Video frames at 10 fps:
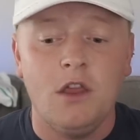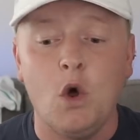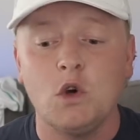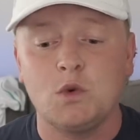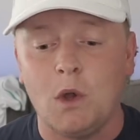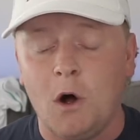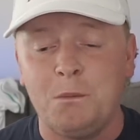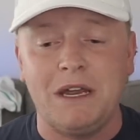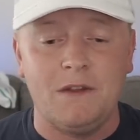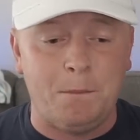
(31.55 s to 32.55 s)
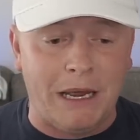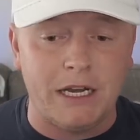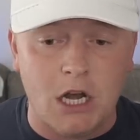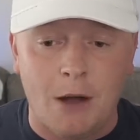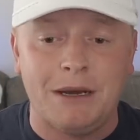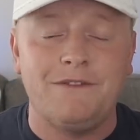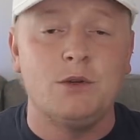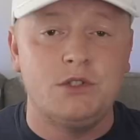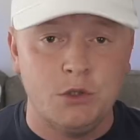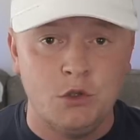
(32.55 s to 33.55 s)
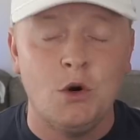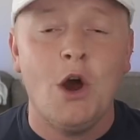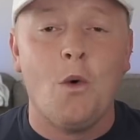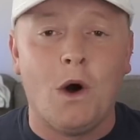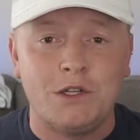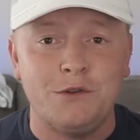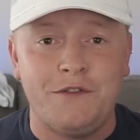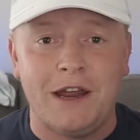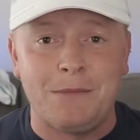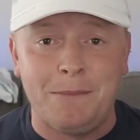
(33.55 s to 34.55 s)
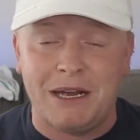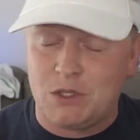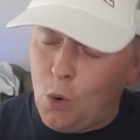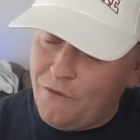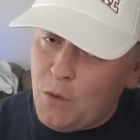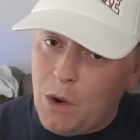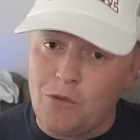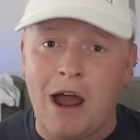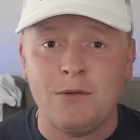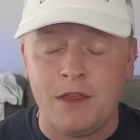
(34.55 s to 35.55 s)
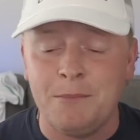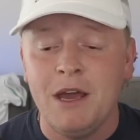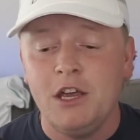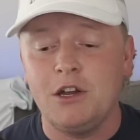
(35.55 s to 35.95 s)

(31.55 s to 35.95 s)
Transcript: Those will all be in the pinned comment if you do want to fade my picks, or if you want to ride with them,